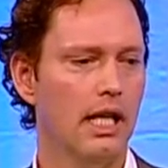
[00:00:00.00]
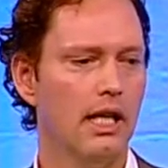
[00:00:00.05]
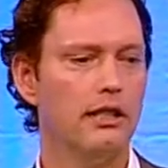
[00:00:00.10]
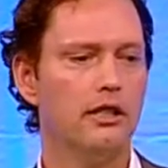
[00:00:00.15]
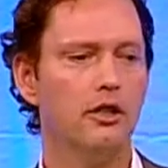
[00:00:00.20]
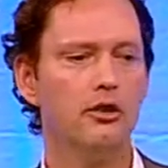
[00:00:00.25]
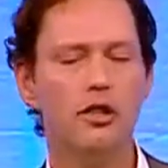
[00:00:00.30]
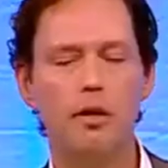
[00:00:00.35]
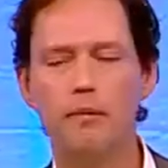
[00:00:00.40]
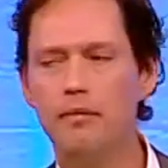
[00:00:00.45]

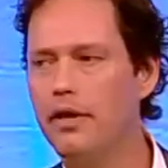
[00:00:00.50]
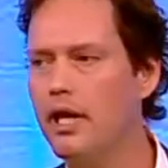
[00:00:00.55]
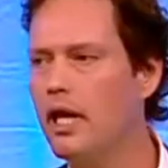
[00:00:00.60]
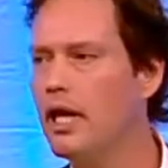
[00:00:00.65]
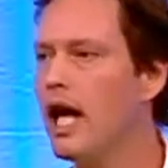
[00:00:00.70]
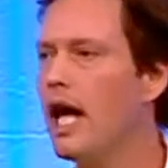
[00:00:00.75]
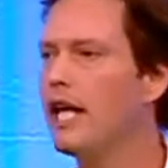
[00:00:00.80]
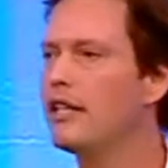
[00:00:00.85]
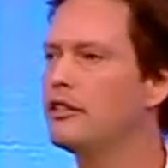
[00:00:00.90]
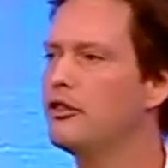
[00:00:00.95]
So some
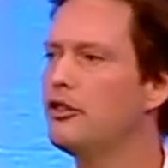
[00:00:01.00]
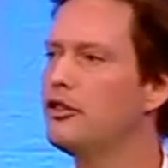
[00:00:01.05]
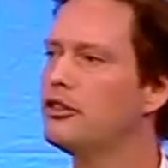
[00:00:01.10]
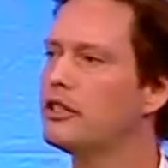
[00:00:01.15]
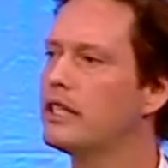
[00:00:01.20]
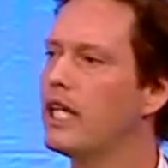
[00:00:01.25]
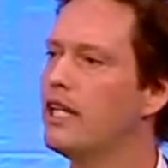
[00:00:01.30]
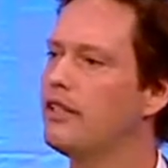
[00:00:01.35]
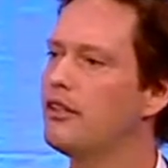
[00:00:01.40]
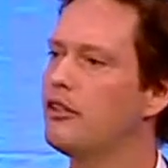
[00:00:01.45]
use
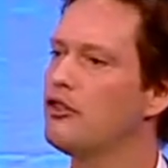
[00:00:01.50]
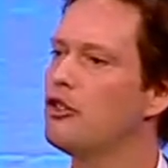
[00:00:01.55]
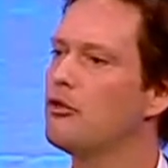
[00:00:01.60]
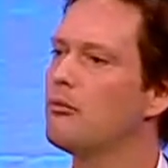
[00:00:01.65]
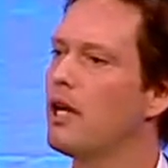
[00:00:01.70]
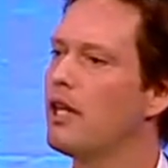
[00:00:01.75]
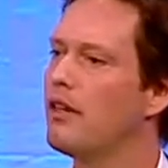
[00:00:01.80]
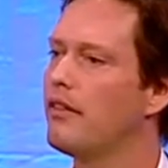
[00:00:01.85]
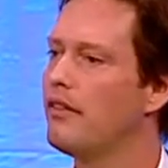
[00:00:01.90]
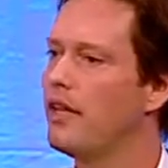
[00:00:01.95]
cases you
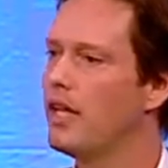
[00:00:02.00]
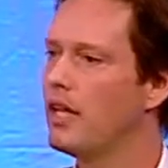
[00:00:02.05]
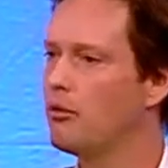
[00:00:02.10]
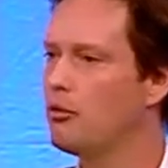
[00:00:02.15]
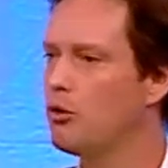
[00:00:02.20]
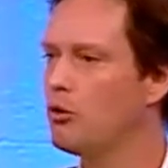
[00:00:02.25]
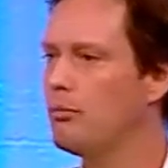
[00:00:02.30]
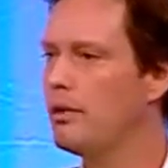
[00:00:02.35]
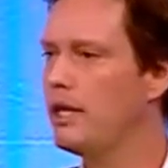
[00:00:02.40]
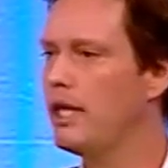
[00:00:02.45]
might think
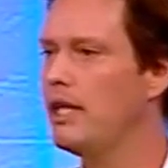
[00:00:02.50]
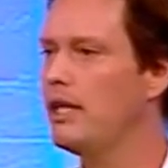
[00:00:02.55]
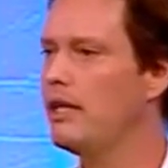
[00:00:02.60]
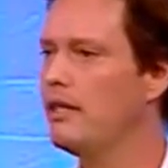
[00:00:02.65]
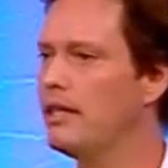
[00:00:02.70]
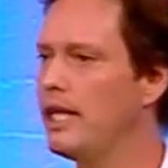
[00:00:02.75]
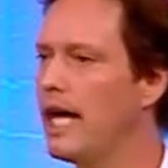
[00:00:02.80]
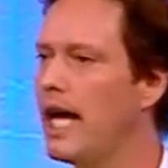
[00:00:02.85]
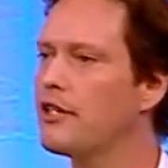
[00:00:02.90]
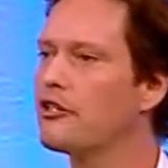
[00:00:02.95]
would be
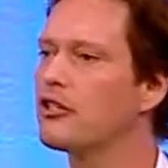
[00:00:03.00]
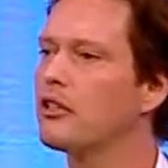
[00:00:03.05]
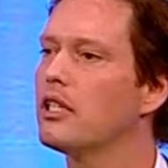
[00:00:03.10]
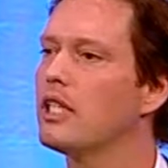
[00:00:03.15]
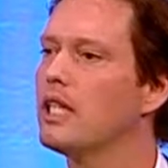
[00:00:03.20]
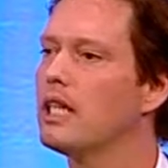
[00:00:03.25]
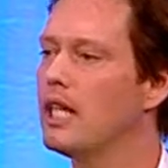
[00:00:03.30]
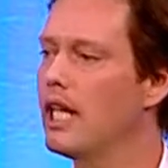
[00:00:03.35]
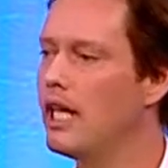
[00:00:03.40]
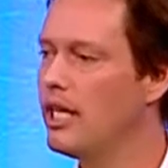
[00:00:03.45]

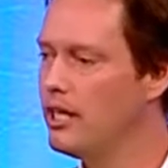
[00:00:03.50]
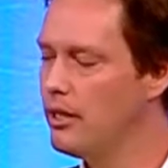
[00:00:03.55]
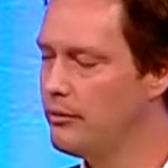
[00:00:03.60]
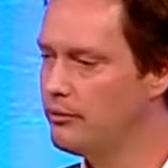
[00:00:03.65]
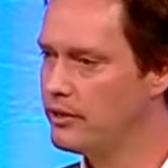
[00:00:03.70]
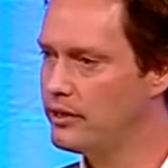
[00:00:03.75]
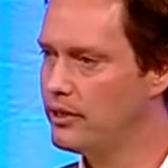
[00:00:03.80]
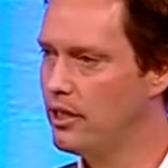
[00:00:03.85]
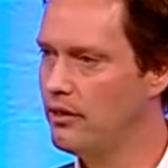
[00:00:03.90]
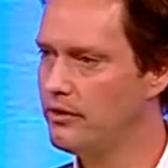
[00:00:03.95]
naturally lend
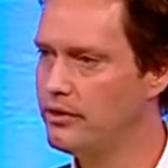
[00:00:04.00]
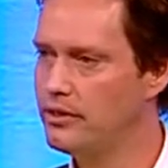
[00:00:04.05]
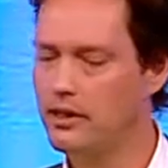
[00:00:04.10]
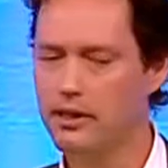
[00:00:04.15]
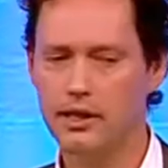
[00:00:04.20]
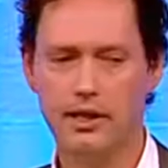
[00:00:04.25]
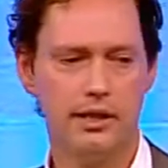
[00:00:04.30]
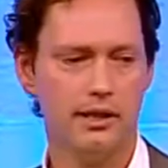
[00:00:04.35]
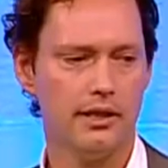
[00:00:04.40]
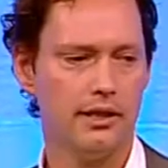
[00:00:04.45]
themselves to
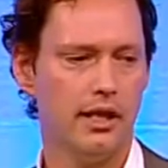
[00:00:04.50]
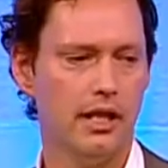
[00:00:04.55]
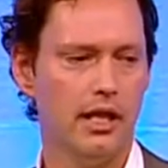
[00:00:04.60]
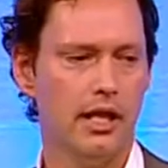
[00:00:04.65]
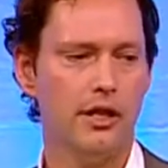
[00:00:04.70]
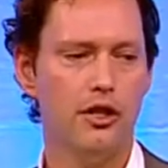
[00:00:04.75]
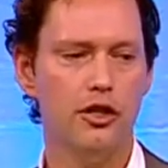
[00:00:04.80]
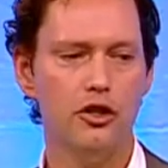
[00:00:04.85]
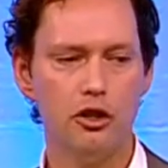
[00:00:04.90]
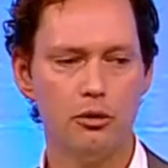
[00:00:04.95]

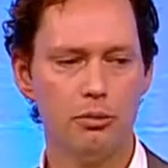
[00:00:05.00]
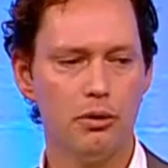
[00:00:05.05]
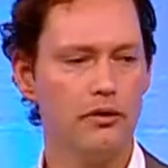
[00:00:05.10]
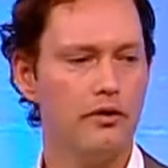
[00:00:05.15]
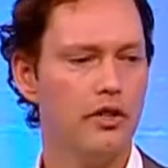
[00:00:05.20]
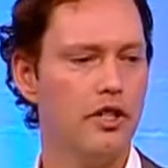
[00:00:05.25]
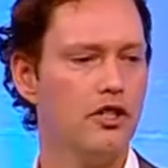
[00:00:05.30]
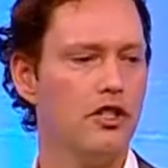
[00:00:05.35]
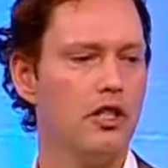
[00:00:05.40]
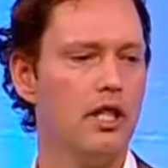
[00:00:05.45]
this: user
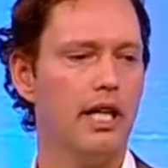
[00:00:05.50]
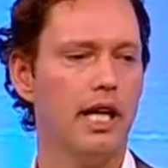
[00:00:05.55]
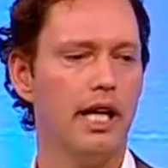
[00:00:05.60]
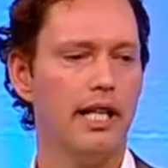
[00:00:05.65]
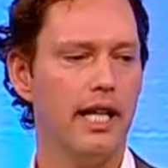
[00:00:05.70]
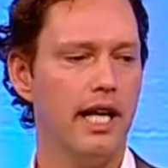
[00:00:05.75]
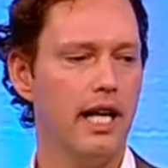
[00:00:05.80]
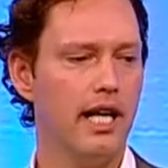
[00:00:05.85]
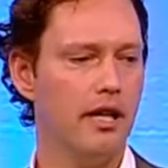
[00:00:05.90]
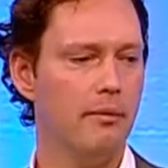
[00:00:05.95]
provisioning,
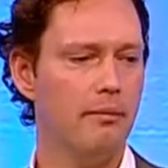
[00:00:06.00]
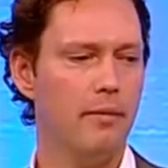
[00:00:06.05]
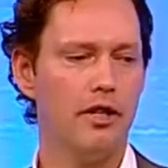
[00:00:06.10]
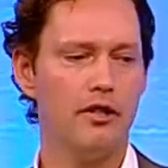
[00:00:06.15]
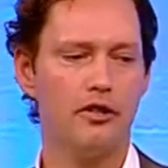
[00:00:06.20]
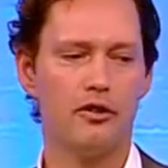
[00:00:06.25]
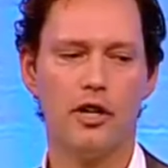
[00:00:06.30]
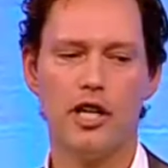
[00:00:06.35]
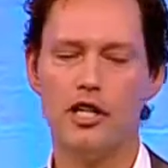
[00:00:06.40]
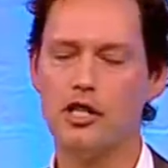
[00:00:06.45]
identity
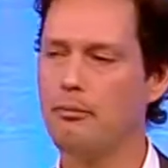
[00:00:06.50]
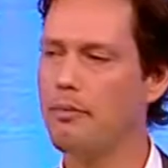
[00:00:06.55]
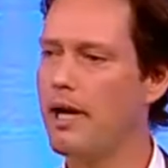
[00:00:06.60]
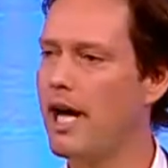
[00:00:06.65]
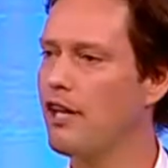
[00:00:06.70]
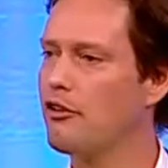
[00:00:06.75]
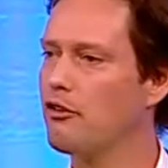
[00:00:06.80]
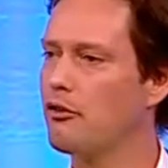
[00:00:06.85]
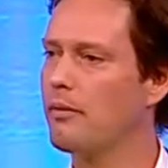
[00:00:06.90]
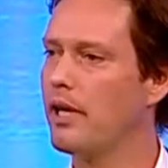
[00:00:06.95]
administration,
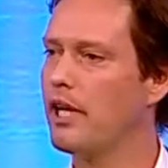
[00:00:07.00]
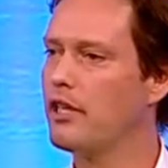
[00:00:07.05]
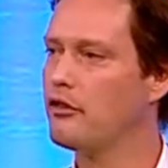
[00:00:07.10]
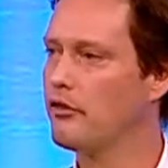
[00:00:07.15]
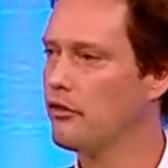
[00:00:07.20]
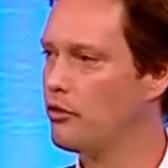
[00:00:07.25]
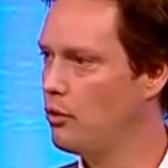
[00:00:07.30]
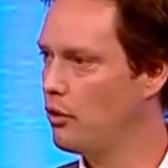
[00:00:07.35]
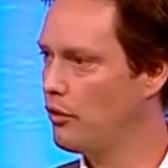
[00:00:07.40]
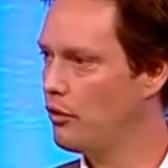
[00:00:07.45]
password
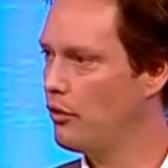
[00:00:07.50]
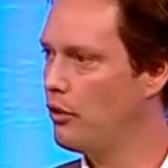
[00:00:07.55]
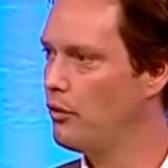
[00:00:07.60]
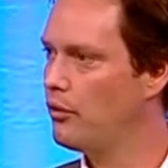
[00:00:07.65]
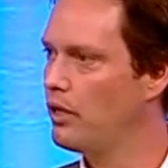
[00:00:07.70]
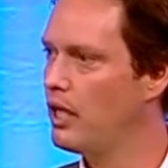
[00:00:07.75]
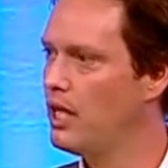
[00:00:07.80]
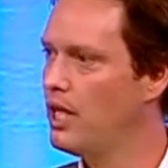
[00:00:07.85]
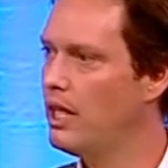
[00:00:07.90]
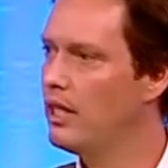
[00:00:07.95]
management. Of course,
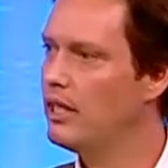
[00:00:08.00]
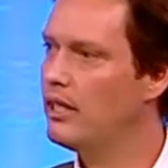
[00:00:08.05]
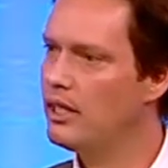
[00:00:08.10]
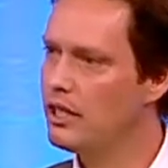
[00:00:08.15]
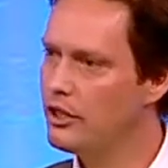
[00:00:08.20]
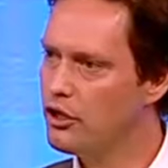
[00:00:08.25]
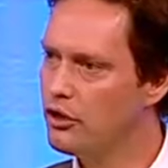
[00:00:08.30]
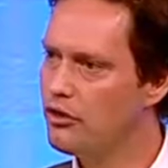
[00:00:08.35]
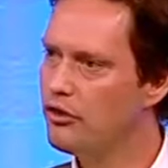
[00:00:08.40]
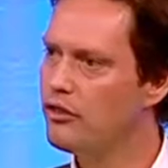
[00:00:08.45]
those
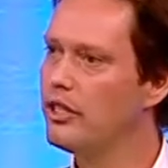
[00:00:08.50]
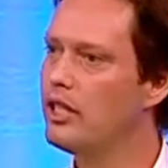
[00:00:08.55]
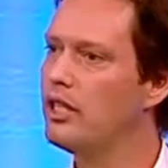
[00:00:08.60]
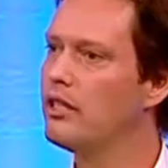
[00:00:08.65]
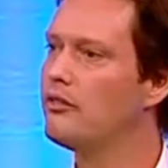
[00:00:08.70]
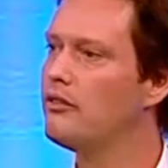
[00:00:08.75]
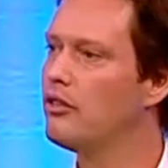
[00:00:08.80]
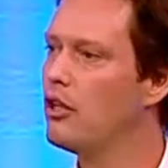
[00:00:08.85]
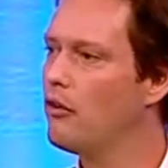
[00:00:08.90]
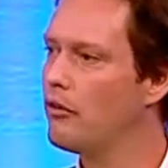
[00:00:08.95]
you can see
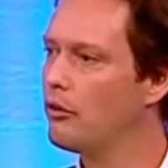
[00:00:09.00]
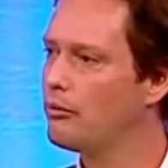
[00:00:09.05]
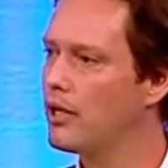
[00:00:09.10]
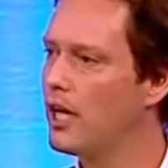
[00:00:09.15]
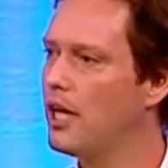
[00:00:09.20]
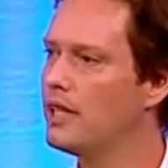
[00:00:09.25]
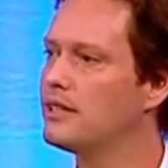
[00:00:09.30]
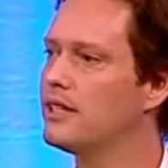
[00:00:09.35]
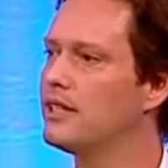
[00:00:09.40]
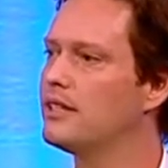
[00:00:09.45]
the flow of a
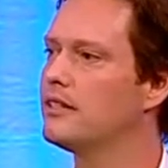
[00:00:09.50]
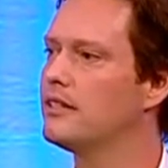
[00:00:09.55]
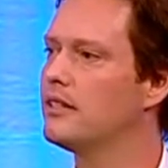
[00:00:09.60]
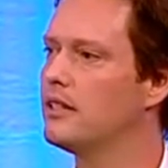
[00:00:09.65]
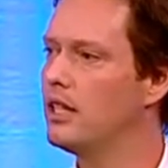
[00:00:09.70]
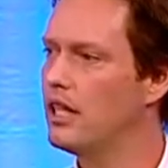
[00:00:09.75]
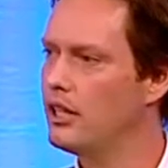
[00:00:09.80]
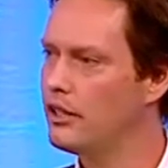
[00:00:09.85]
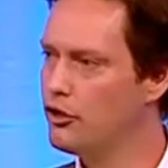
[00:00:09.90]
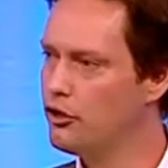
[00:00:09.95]
process,
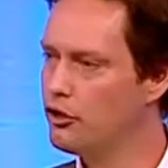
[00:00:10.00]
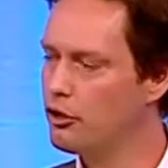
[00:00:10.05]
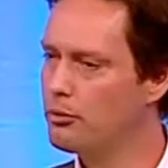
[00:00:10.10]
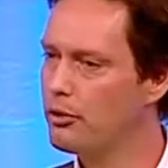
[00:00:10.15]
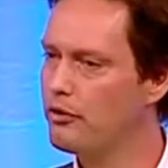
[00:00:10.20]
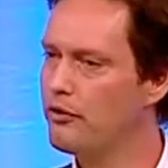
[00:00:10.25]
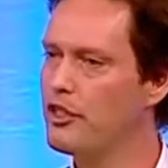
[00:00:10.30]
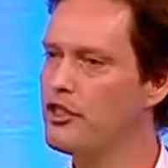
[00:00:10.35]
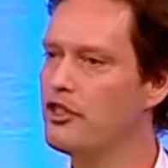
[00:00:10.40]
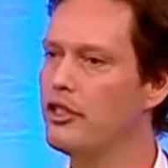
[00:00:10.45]
user
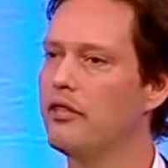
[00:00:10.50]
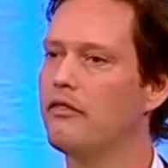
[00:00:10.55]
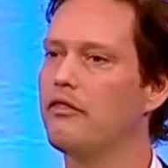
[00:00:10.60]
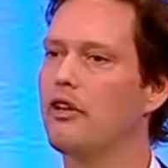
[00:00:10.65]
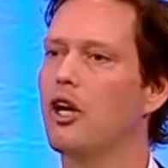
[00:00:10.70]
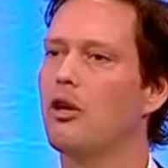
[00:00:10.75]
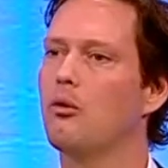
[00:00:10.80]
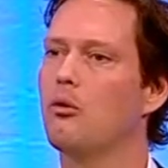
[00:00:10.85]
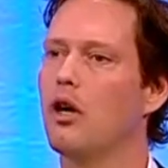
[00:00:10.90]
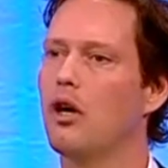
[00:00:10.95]
provisioning
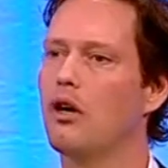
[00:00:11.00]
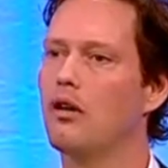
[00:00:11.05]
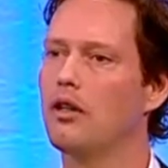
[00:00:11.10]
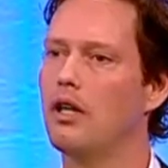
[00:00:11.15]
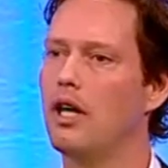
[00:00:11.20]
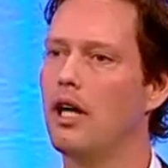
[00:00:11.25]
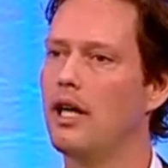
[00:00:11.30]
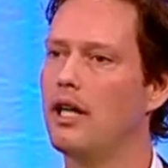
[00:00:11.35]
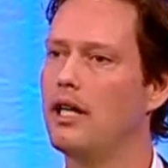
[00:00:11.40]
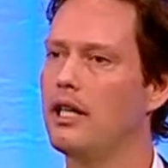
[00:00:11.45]
very
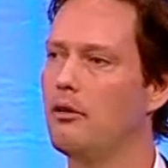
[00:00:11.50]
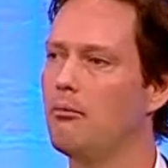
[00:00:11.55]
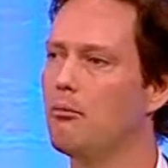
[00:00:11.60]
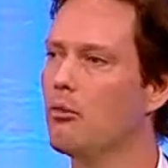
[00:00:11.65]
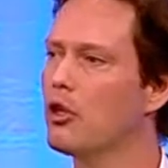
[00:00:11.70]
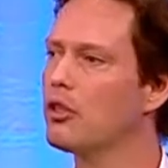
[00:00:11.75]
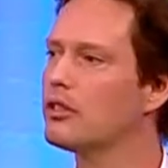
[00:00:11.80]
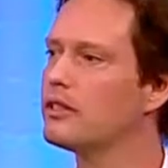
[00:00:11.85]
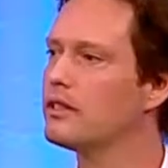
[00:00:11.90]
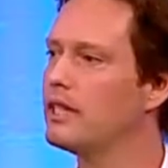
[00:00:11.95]
well
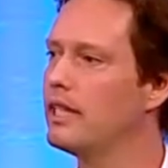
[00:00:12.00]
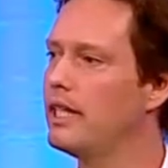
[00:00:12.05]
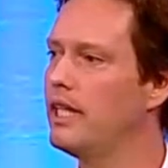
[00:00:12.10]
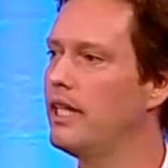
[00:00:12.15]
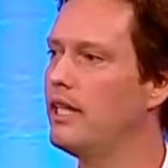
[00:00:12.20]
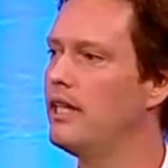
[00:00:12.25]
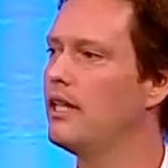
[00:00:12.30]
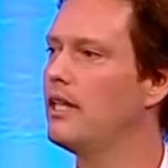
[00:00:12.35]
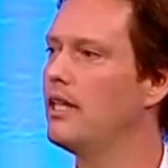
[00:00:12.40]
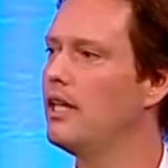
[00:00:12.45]
immersed
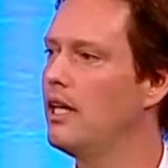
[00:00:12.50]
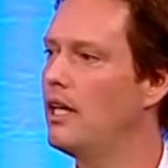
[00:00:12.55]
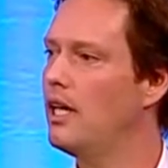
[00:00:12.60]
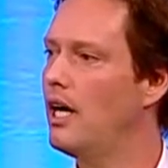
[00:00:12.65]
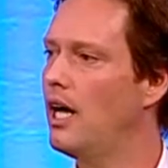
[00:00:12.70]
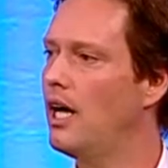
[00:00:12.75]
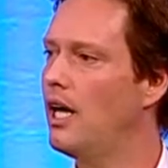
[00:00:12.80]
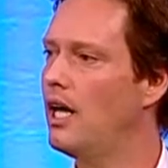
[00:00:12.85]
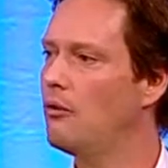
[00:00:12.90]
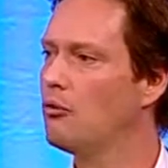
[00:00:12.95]
in
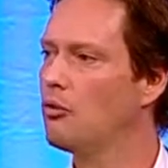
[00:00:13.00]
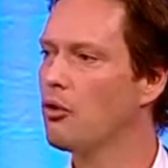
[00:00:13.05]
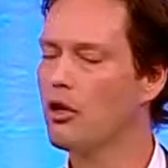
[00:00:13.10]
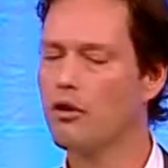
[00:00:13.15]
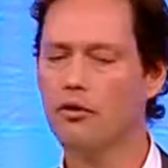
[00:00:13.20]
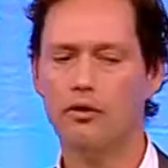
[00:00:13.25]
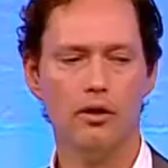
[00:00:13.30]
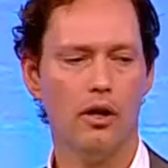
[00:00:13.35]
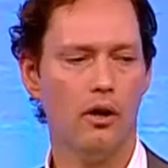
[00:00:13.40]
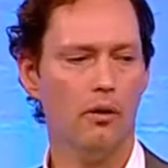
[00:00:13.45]

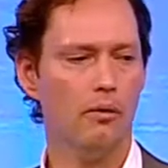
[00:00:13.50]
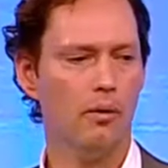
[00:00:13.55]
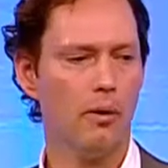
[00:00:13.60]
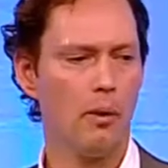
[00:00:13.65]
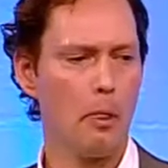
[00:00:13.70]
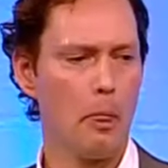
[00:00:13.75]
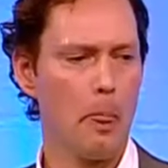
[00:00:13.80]
workflow.